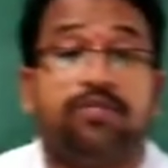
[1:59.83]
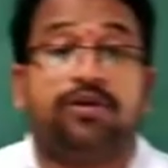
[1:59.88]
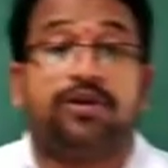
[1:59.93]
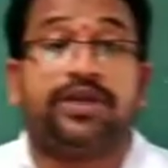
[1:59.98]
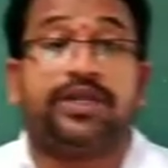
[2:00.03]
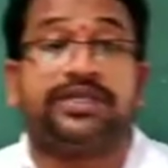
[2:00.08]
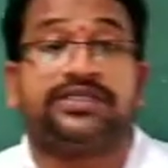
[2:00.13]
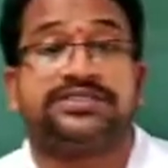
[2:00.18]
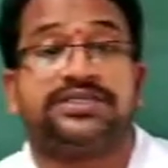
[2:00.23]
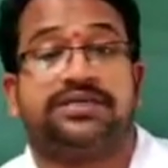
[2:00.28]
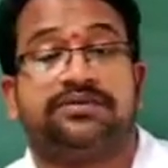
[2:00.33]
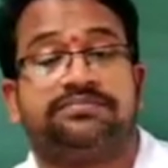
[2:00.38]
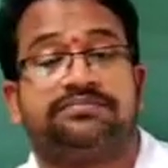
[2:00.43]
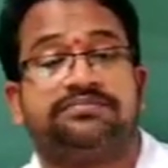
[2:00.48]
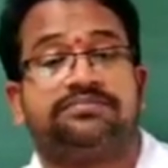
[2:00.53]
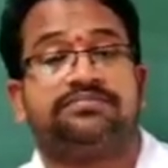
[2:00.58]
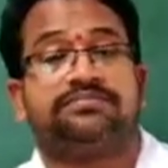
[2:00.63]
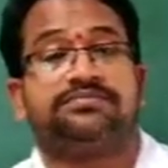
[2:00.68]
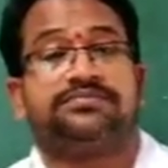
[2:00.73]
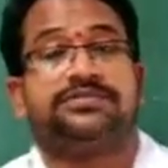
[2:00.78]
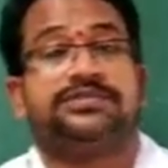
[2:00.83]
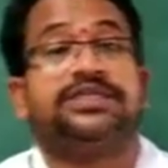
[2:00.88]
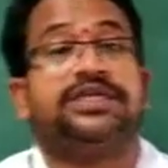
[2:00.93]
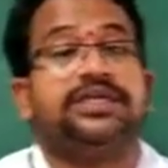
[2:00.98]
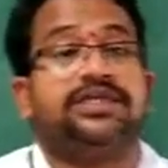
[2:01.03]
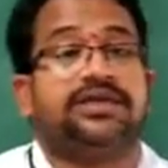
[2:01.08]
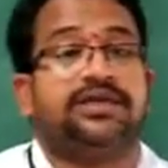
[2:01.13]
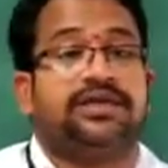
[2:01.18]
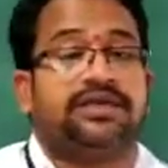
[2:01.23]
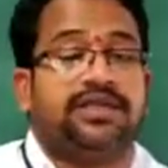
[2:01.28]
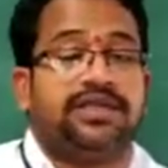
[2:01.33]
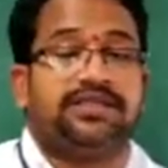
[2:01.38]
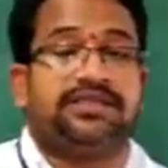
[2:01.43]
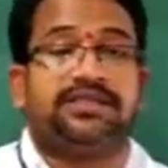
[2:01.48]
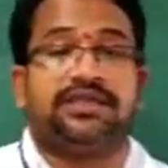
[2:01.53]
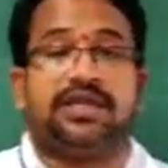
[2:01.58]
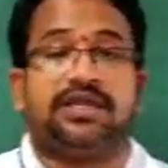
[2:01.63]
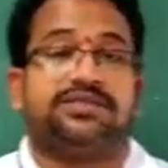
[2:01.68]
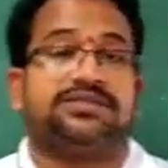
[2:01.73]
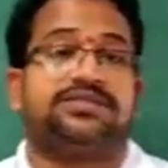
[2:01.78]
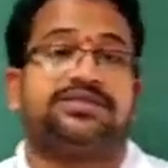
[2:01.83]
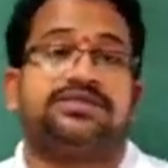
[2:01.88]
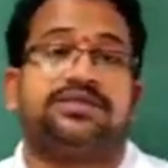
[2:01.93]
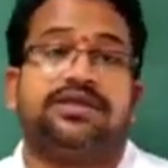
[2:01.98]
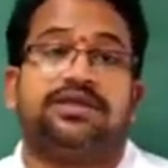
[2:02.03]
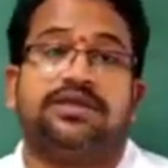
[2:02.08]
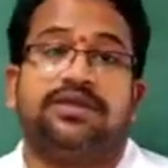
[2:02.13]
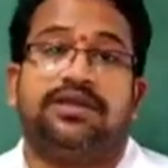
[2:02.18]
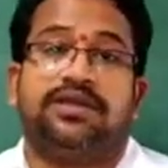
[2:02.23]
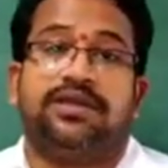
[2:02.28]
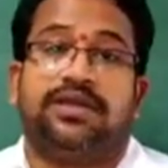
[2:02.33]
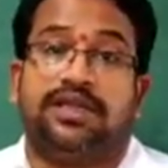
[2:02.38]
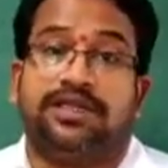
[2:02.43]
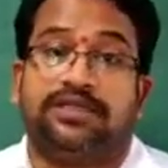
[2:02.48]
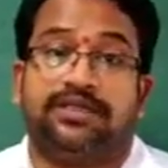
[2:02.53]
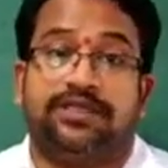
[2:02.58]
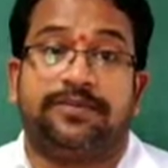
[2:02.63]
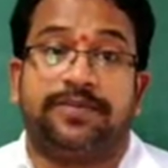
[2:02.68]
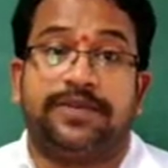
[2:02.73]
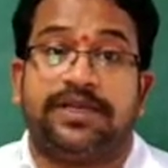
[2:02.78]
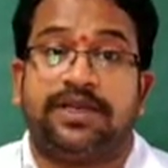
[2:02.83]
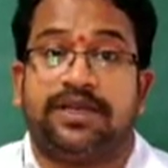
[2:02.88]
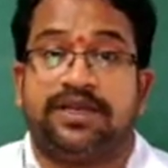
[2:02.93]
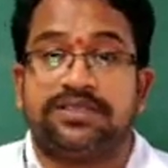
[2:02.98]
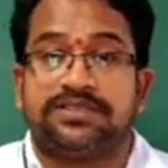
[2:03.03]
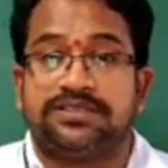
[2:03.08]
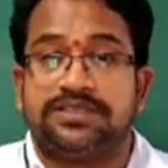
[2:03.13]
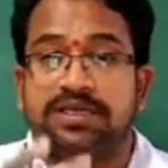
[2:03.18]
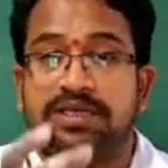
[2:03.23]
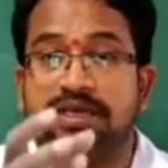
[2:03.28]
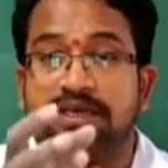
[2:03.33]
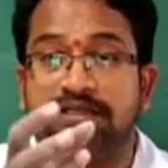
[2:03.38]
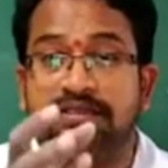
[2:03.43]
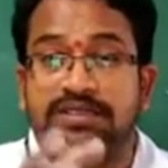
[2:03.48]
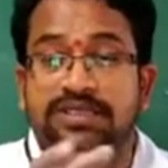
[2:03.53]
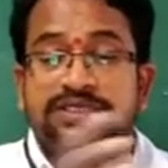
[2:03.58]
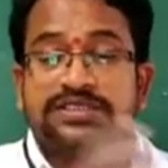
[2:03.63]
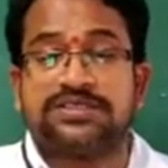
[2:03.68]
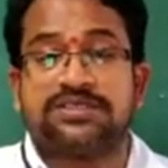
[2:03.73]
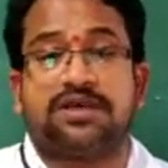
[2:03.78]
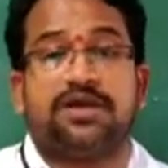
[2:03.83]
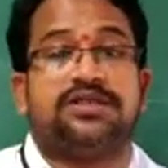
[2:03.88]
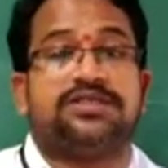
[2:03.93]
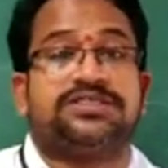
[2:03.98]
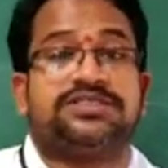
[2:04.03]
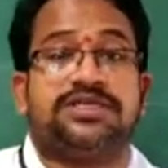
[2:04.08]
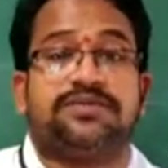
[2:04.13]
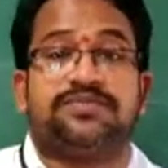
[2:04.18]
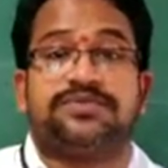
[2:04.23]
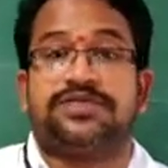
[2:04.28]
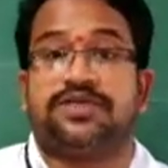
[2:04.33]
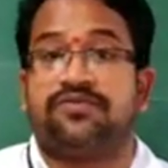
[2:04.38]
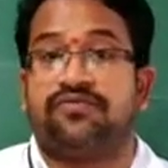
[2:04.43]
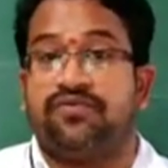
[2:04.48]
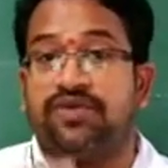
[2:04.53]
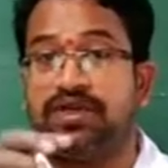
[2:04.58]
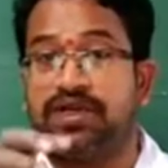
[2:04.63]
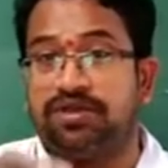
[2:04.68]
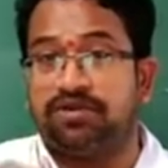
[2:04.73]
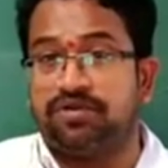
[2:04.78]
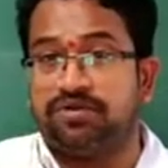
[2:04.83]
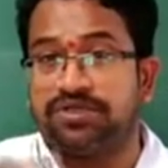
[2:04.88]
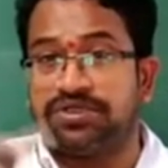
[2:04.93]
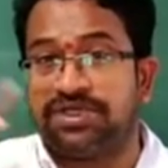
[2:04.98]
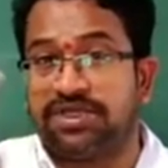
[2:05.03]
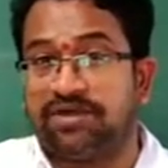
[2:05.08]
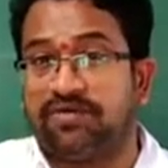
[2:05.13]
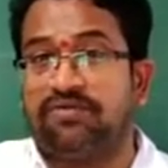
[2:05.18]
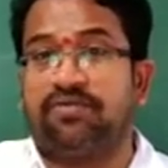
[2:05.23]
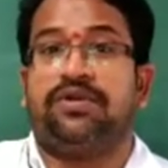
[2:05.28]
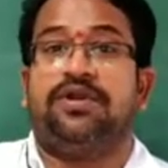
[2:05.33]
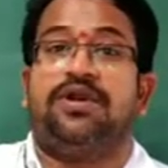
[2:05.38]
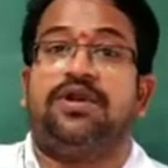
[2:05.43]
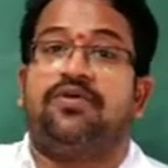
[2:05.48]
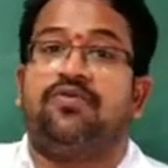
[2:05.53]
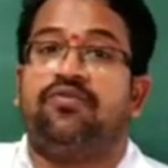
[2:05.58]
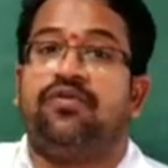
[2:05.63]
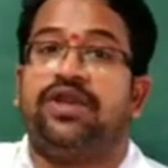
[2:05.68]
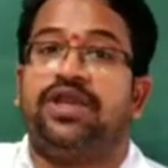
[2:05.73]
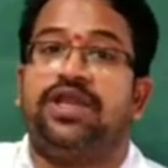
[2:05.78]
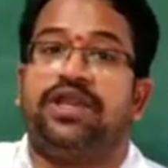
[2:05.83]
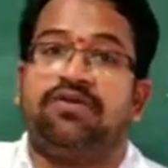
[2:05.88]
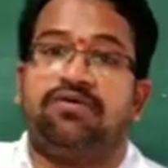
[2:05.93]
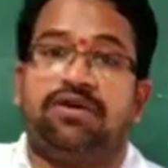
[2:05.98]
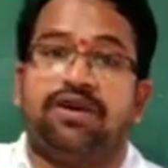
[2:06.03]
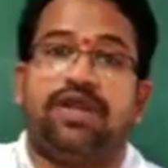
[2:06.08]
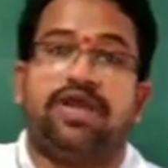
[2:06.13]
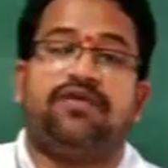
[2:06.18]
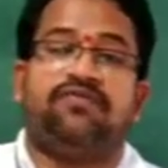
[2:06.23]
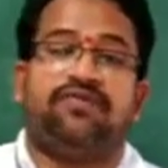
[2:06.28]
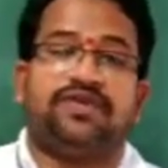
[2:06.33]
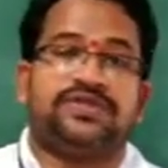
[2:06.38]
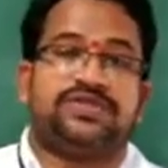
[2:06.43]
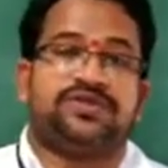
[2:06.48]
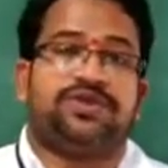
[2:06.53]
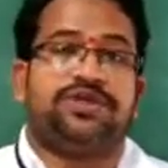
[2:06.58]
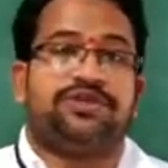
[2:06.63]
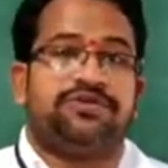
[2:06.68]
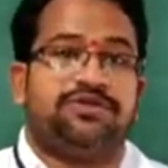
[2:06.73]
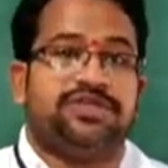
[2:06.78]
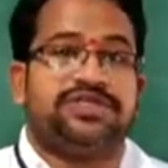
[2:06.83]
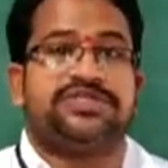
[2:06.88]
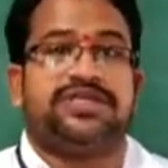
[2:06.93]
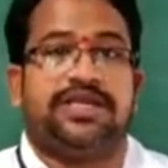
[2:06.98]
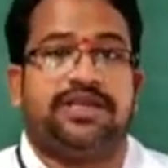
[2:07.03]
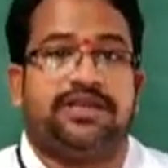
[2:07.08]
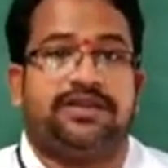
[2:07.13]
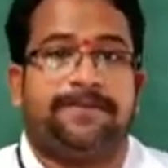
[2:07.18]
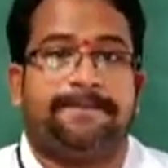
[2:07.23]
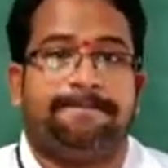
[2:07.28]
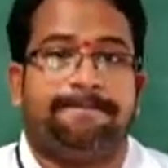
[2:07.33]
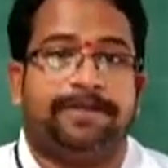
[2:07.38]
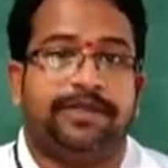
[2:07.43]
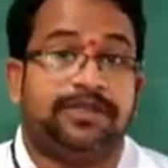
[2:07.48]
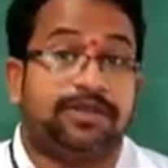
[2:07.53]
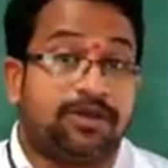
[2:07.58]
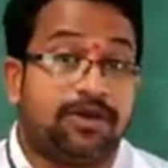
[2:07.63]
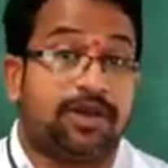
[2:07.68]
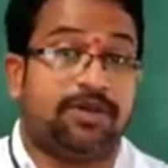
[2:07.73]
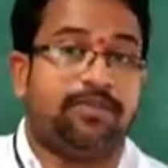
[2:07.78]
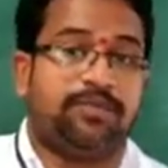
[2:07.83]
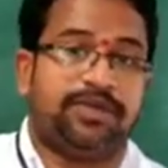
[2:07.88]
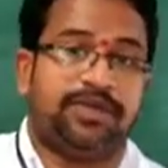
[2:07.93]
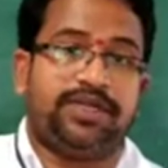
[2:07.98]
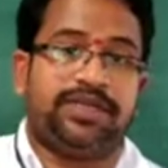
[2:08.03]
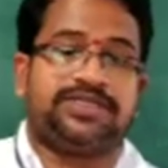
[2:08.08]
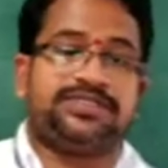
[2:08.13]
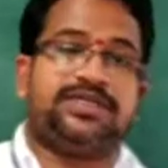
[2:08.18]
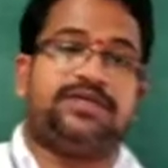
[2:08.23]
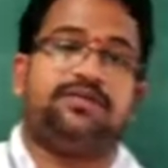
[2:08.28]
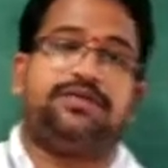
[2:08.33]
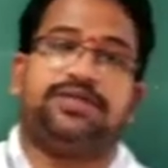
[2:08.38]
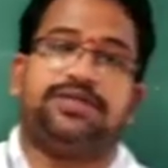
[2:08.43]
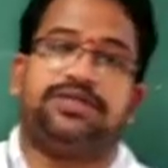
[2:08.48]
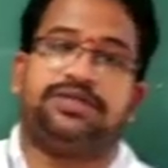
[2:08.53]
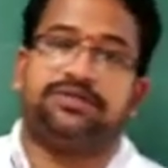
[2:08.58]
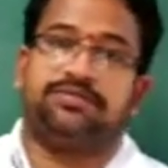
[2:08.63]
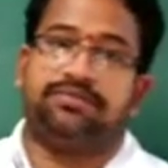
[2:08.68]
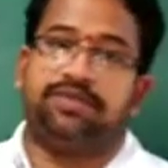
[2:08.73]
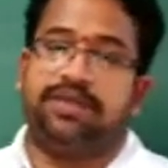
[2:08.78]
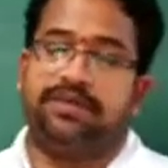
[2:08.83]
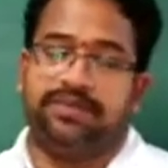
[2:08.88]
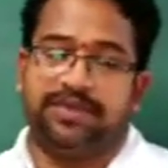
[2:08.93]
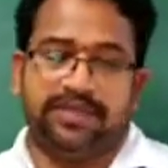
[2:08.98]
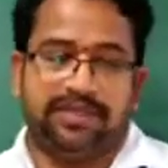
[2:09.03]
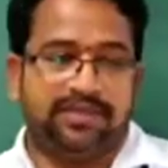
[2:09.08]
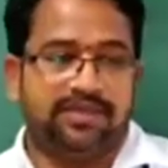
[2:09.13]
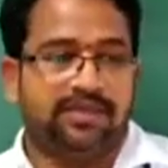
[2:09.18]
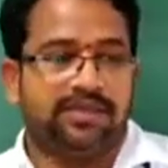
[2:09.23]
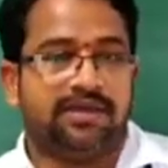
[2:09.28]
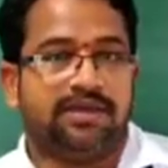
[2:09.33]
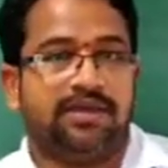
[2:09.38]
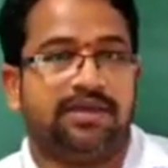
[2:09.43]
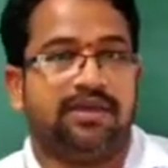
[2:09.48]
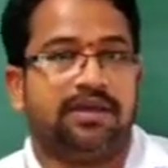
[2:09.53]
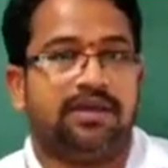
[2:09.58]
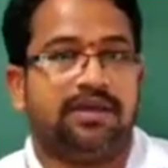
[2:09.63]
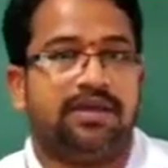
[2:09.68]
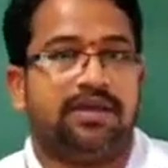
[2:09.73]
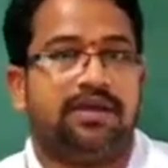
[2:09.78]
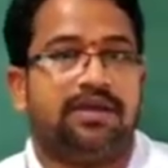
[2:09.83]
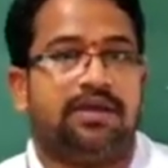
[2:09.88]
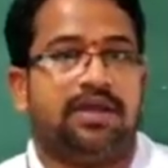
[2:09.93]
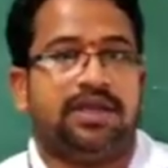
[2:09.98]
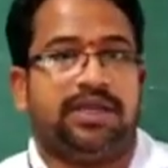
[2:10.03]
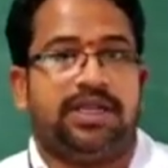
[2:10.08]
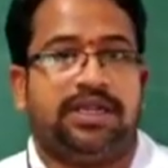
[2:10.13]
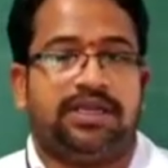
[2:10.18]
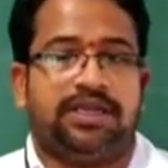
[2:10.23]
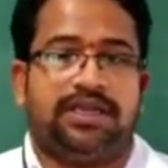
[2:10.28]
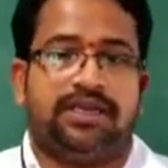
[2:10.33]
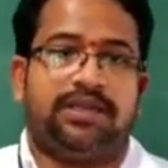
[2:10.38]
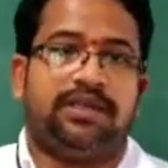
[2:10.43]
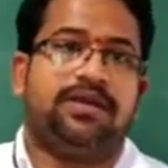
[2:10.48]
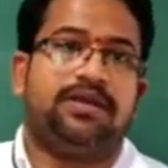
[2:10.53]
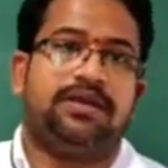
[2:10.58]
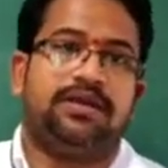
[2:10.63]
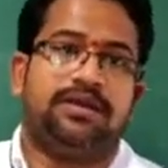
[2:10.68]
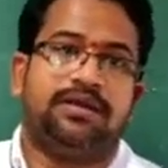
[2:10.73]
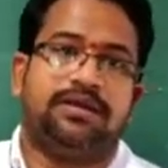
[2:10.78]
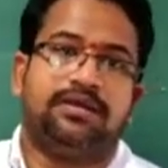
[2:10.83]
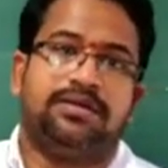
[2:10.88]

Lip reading: board exam, that 9th class, like because these concepts are very crucial where your life is going to decide. In the competitive examination, maybe IIT,